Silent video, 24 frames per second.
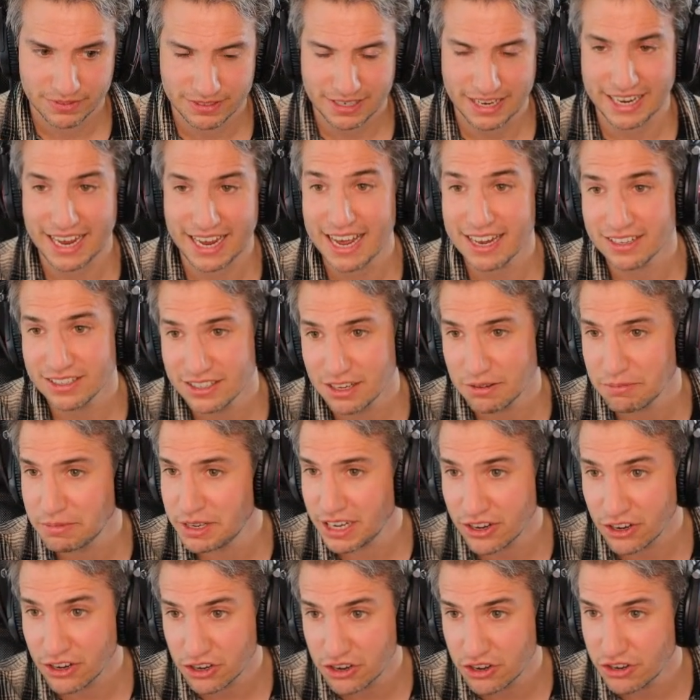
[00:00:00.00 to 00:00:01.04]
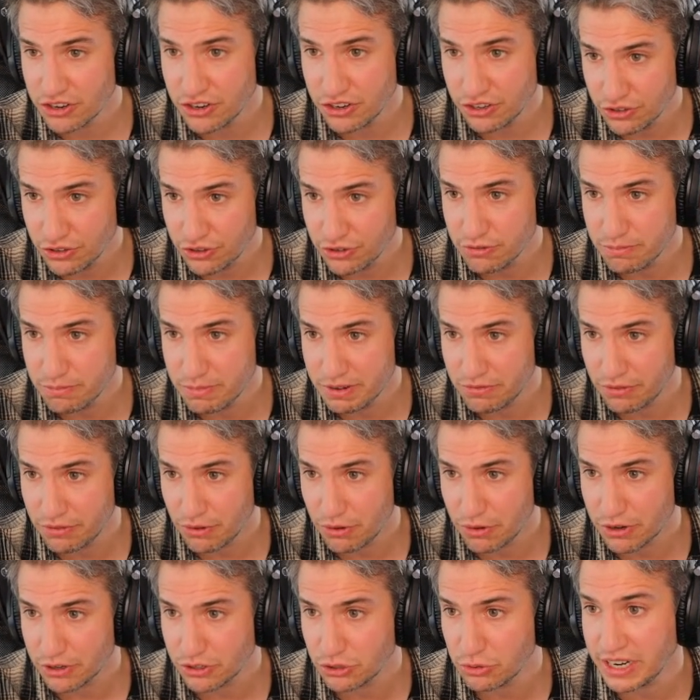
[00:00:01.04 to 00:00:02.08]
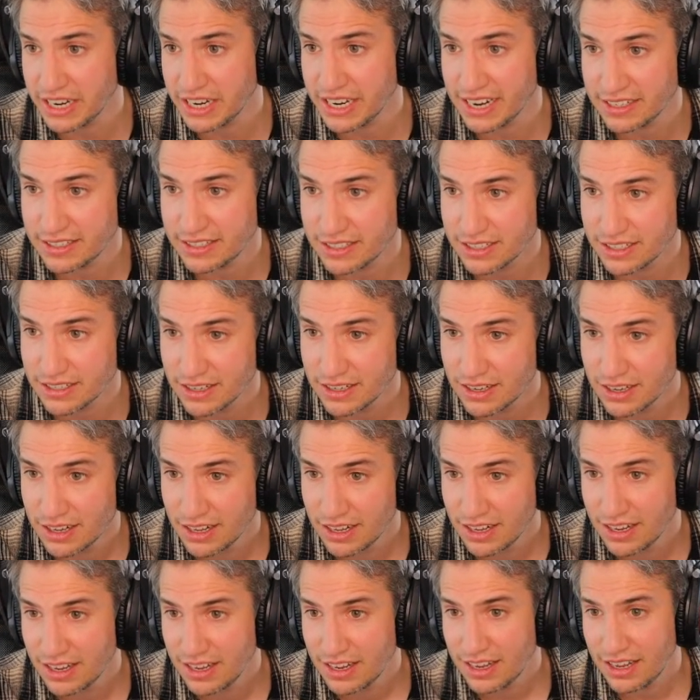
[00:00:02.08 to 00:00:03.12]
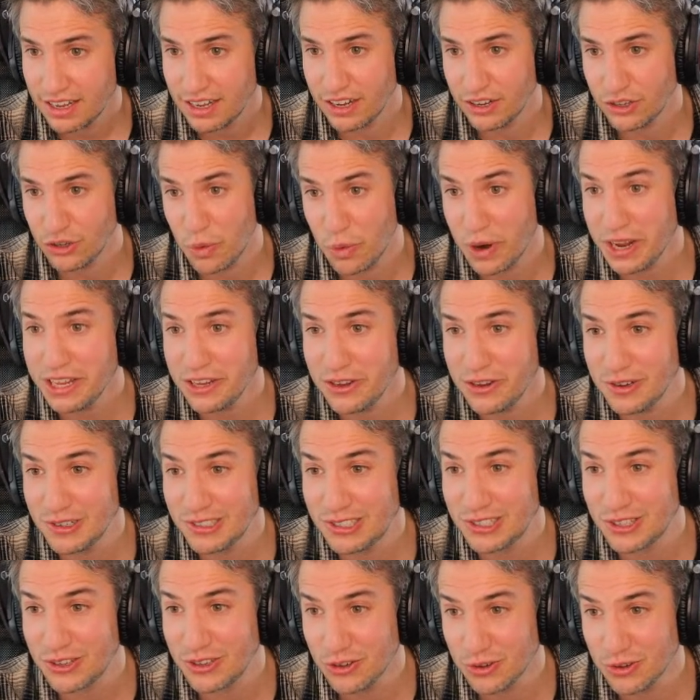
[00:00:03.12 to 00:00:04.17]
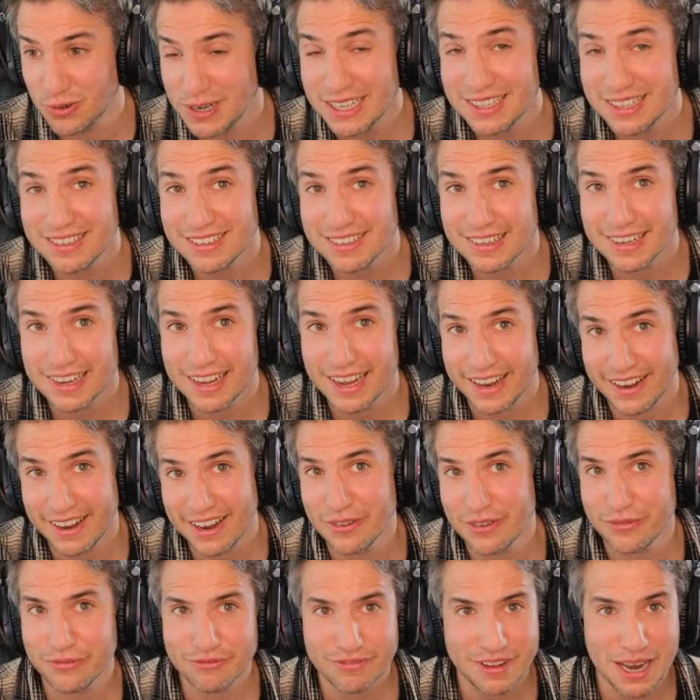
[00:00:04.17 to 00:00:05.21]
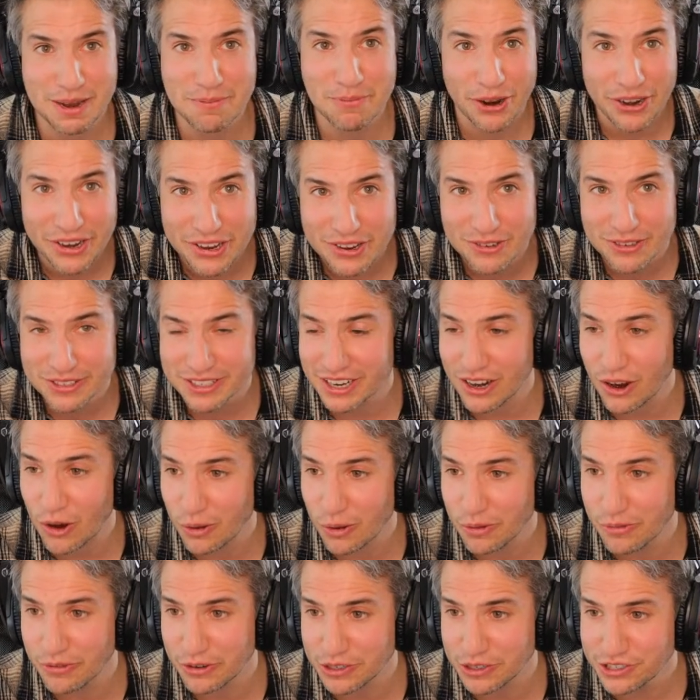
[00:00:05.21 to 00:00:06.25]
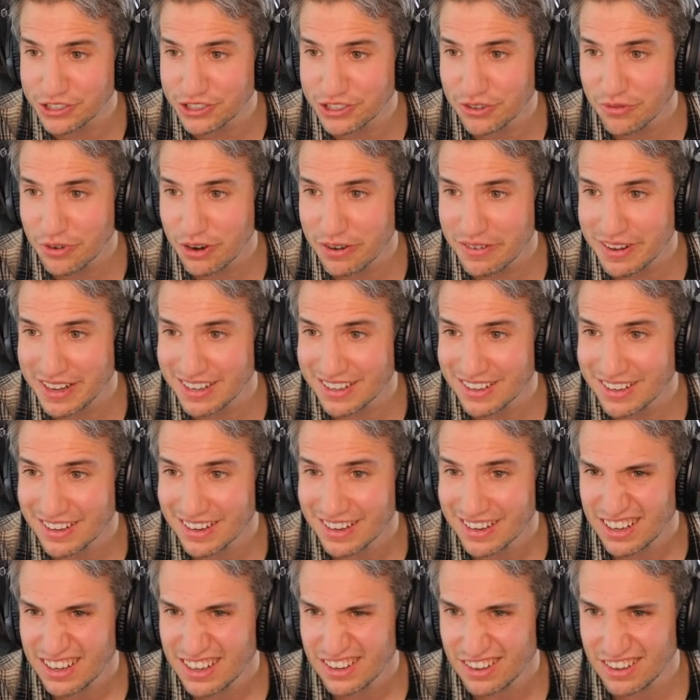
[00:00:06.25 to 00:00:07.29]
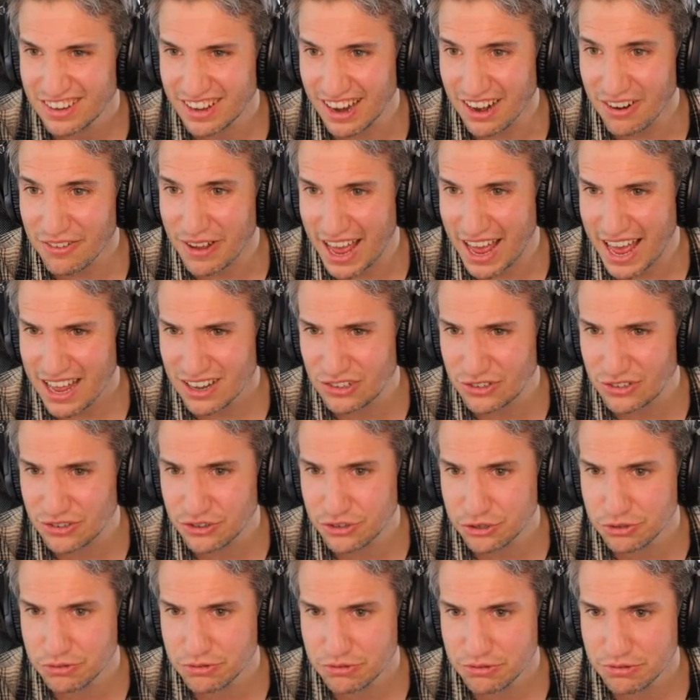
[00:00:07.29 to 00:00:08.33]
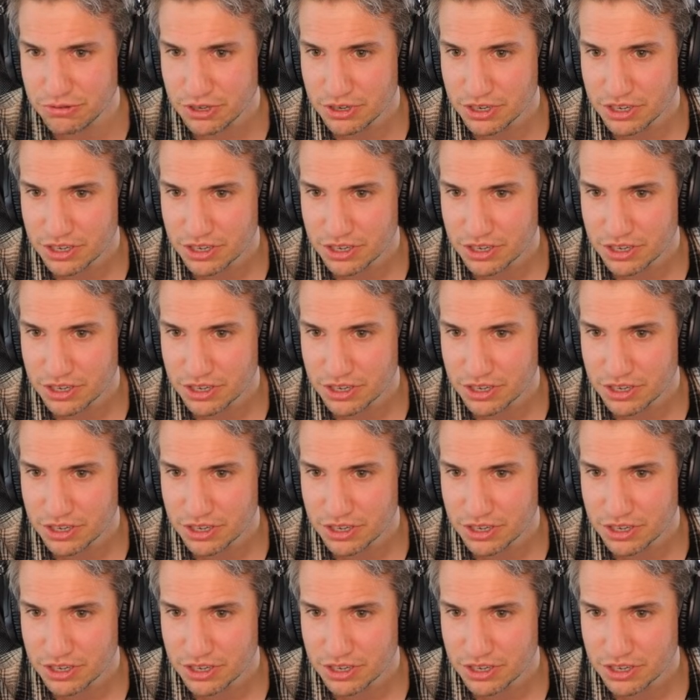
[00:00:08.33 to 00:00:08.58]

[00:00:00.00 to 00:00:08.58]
Again, something you couldn't do before 2019. The way you used to do it, and if anybody using old versions of Revit, you kind of had to do